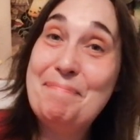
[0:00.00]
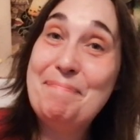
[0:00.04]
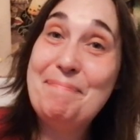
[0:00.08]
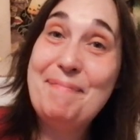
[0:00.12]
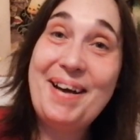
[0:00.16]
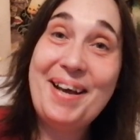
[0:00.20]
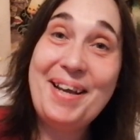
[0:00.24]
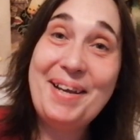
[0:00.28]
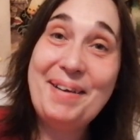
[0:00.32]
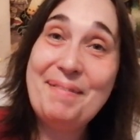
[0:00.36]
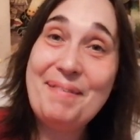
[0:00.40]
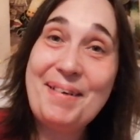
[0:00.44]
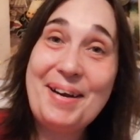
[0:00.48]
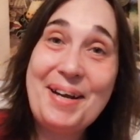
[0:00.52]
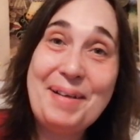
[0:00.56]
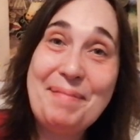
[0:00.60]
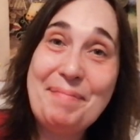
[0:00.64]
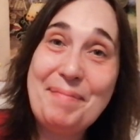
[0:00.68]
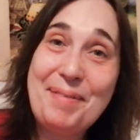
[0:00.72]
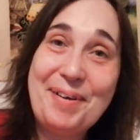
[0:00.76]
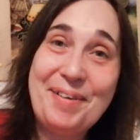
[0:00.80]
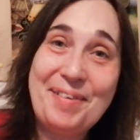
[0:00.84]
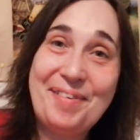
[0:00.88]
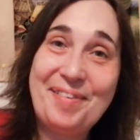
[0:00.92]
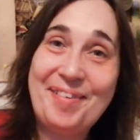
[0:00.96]
my
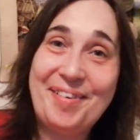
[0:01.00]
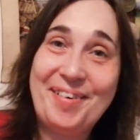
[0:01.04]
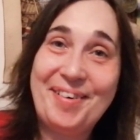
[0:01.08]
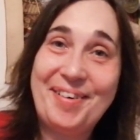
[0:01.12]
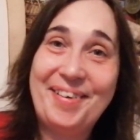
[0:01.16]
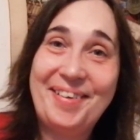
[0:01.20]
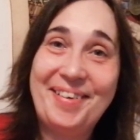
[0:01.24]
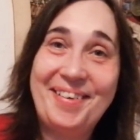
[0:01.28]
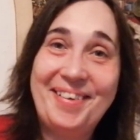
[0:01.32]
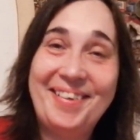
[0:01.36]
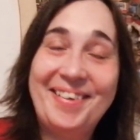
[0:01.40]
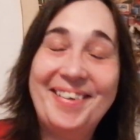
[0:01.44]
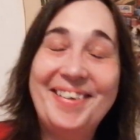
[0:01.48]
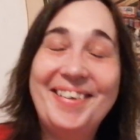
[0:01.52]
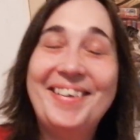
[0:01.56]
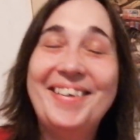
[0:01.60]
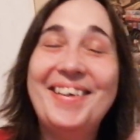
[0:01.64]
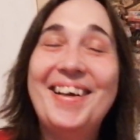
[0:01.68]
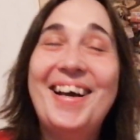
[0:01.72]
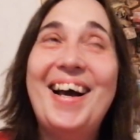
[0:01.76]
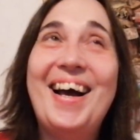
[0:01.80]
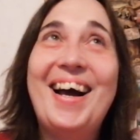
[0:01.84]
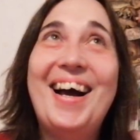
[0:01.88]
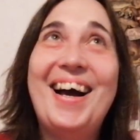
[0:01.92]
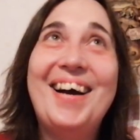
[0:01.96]
grandmaster.
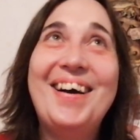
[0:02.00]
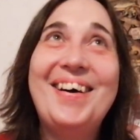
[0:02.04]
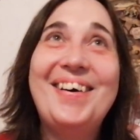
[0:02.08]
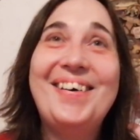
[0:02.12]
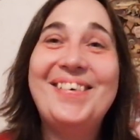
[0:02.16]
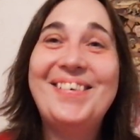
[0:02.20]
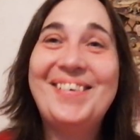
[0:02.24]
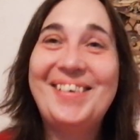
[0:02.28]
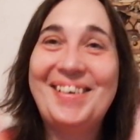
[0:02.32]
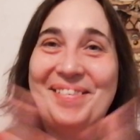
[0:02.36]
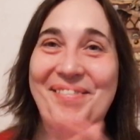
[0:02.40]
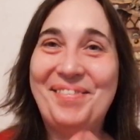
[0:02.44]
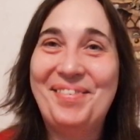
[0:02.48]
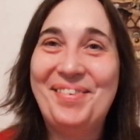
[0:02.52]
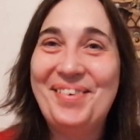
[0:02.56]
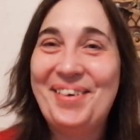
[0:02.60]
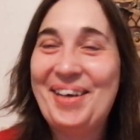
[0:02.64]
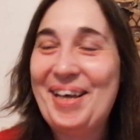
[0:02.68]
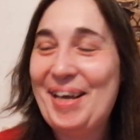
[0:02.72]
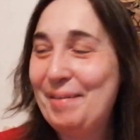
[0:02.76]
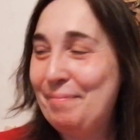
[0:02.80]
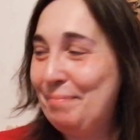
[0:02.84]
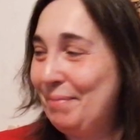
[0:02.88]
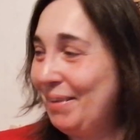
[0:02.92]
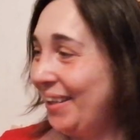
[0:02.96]
Oh, I'm so
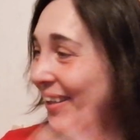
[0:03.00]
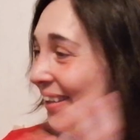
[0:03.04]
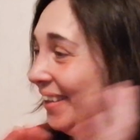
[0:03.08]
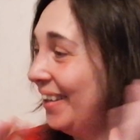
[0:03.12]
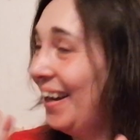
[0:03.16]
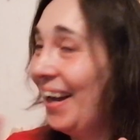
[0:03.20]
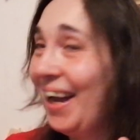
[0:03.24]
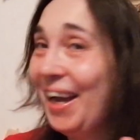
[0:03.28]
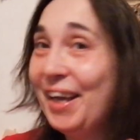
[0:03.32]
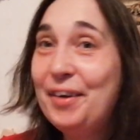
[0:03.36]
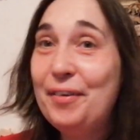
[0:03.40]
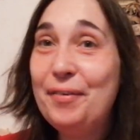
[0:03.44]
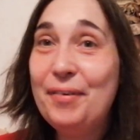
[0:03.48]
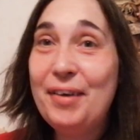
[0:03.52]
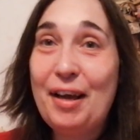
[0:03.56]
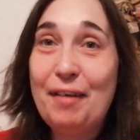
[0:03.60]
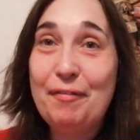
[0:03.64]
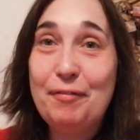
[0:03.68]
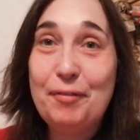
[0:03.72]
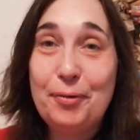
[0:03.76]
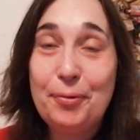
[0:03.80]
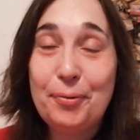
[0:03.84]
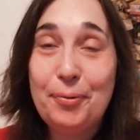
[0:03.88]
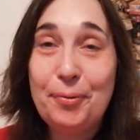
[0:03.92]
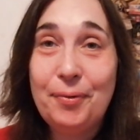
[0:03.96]
happy. I don't
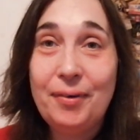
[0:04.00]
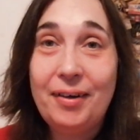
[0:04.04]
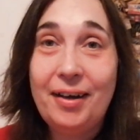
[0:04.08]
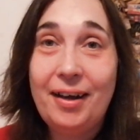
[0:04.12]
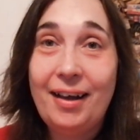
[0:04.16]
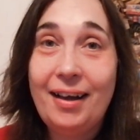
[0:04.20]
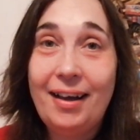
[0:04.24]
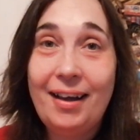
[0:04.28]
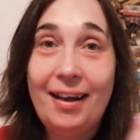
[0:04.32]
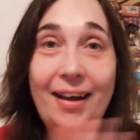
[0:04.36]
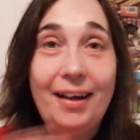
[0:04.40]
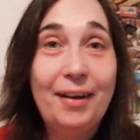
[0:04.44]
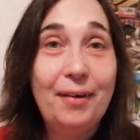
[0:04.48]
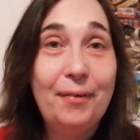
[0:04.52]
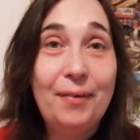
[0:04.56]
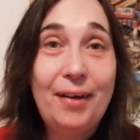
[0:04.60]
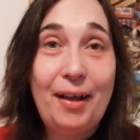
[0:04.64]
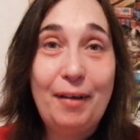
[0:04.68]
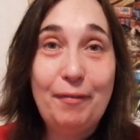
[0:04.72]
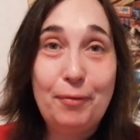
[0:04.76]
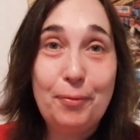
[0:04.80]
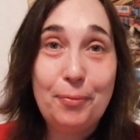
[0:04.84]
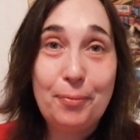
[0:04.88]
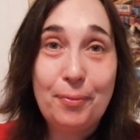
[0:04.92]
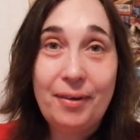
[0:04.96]
have to I don't
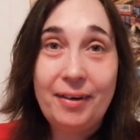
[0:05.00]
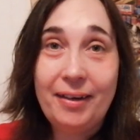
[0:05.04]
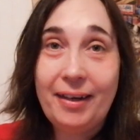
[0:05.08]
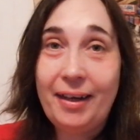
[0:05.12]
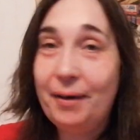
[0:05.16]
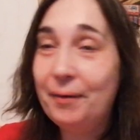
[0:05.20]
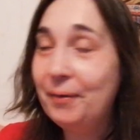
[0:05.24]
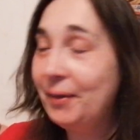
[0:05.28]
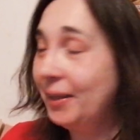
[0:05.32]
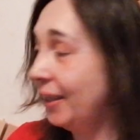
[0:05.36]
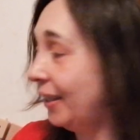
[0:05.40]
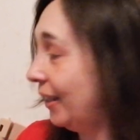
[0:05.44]
have to run out